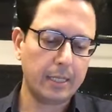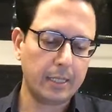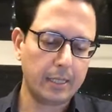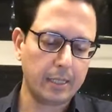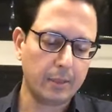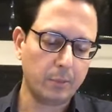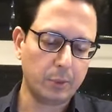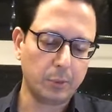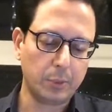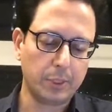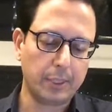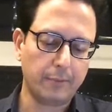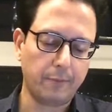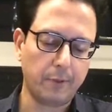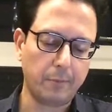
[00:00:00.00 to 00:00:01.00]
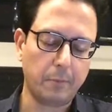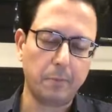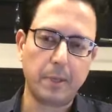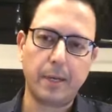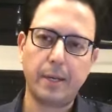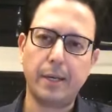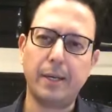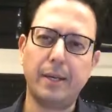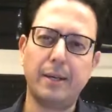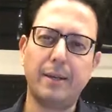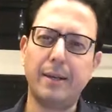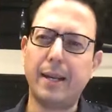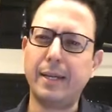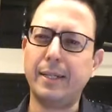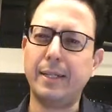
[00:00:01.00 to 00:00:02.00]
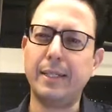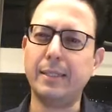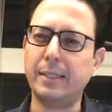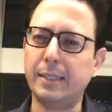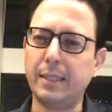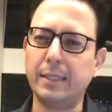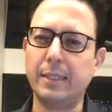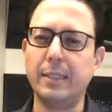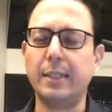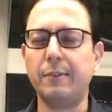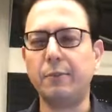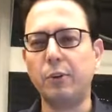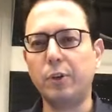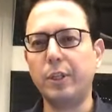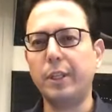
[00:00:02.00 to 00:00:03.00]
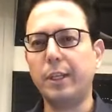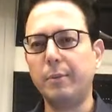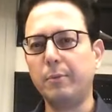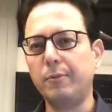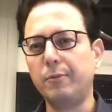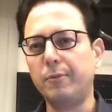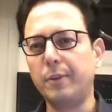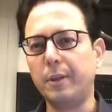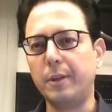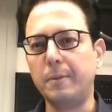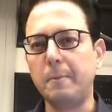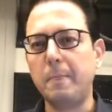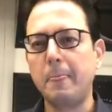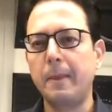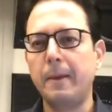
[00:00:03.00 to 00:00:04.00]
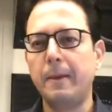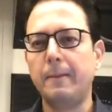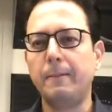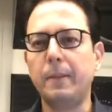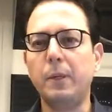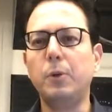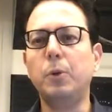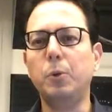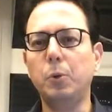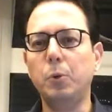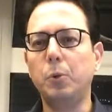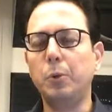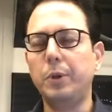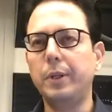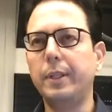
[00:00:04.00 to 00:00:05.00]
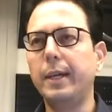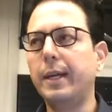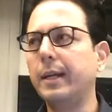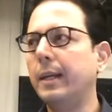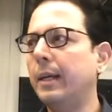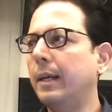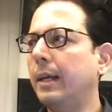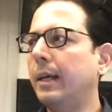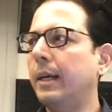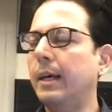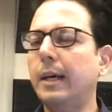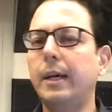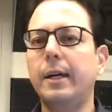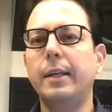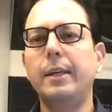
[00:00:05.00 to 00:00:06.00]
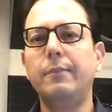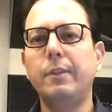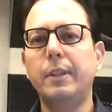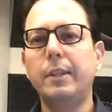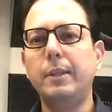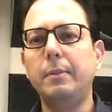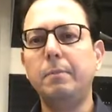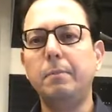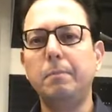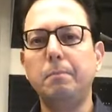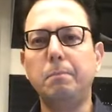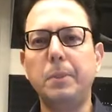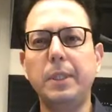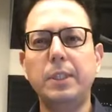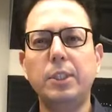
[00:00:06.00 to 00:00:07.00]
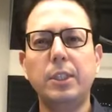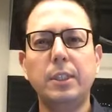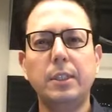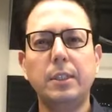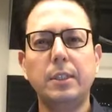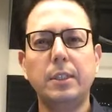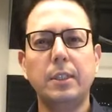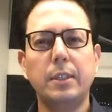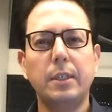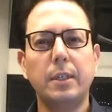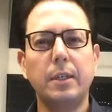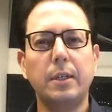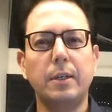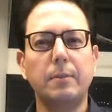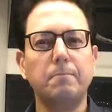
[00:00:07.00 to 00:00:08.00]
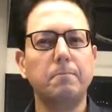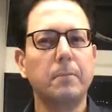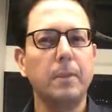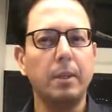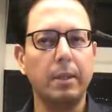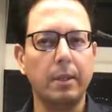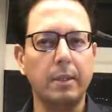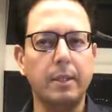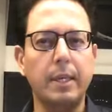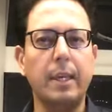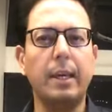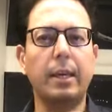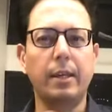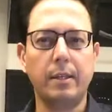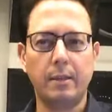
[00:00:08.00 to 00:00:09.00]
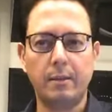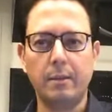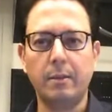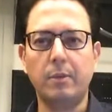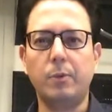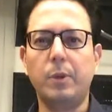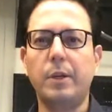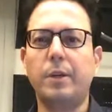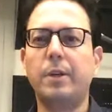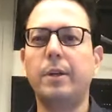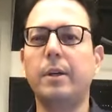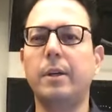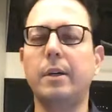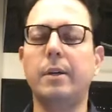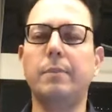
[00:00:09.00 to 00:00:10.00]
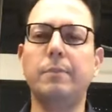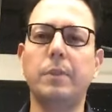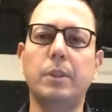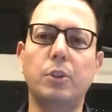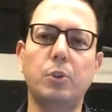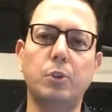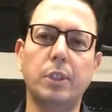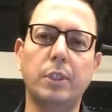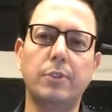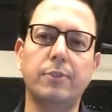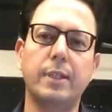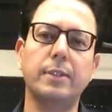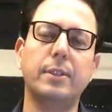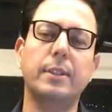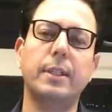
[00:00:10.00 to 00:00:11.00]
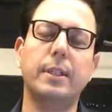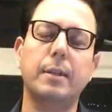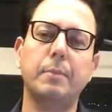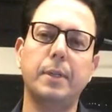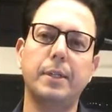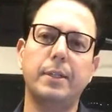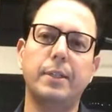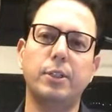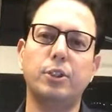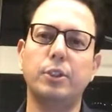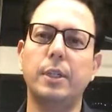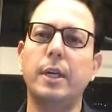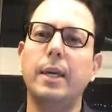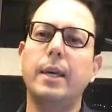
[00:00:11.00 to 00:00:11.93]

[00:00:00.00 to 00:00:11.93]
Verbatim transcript: uh, which was developed by, in 1960s i forgot the name of uh, the guru who did that uh, even the Bee Gees uh, they were um, using the transcendental meditation